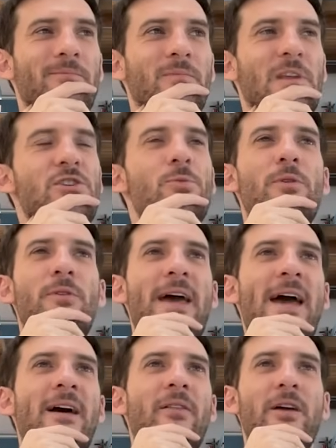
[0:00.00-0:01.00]
issue with
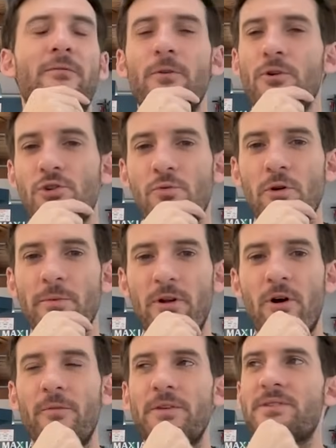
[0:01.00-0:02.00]
that, like Virgin Orbit,
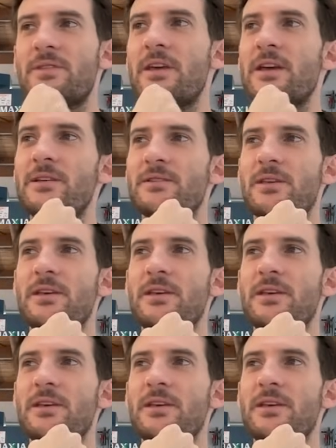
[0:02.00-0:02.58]
all these things,